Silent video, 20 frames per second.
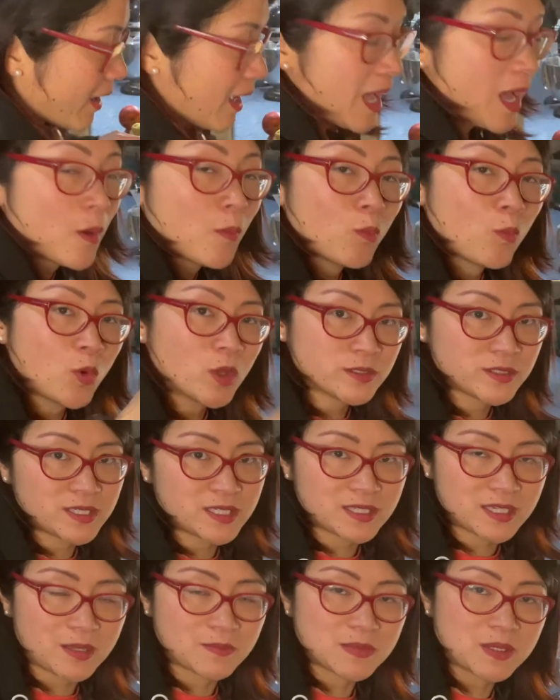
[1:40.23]
And once
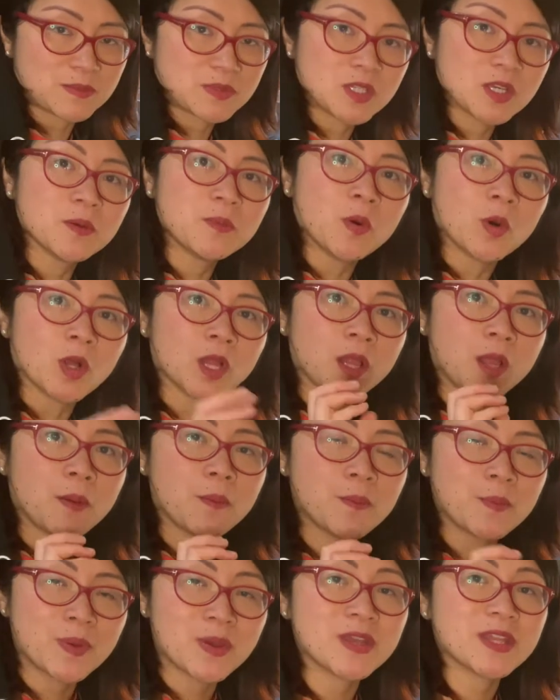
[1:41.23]
this comes up to a boil,
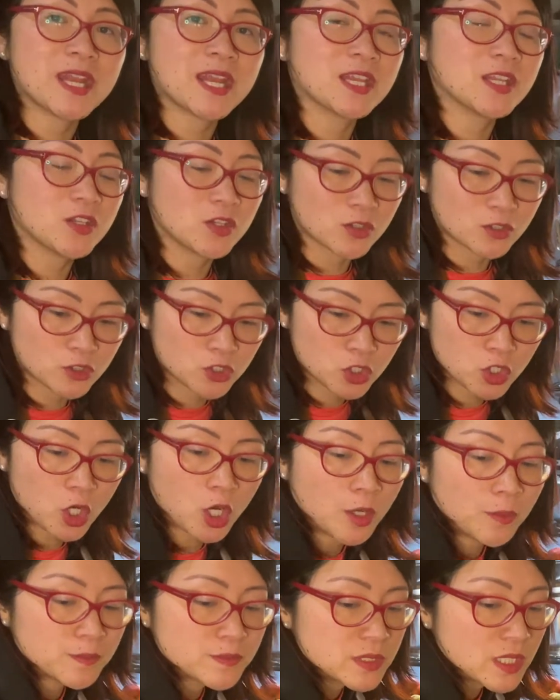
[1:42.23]
put in your
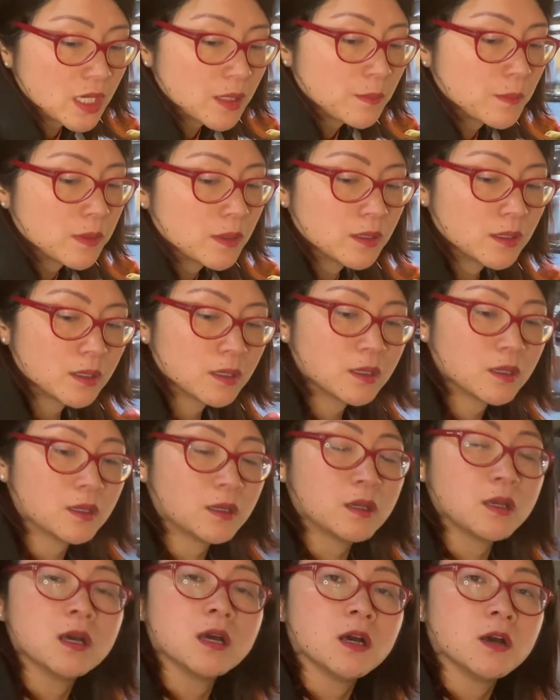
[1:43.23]
chopped up
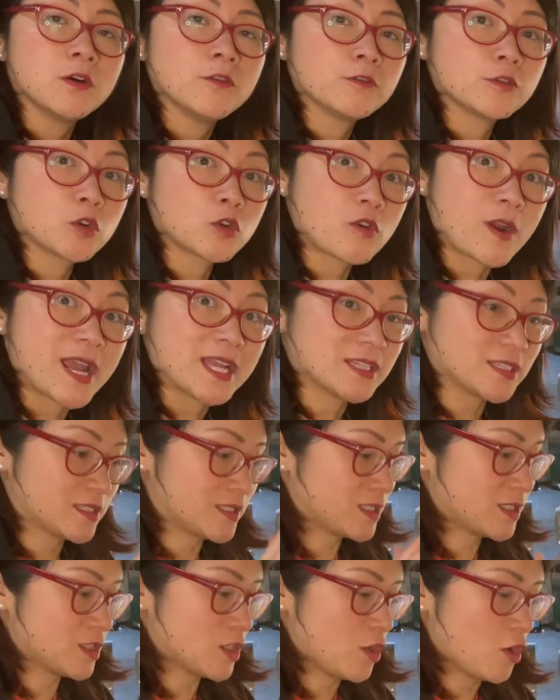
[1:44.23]

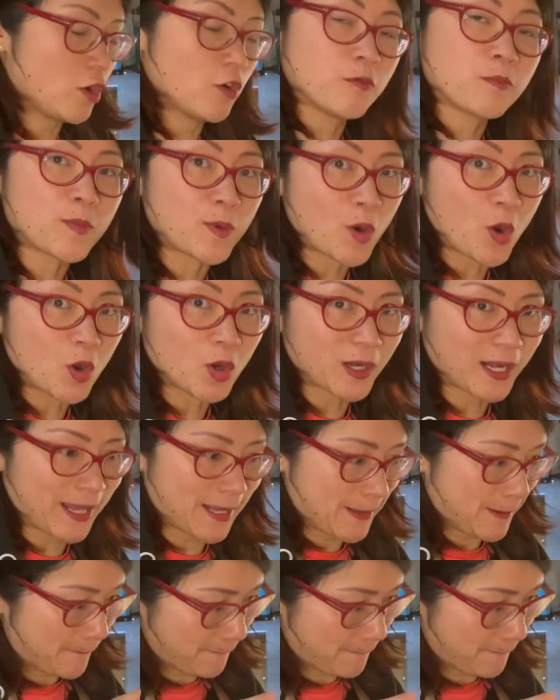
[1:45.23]
florets of broccoli.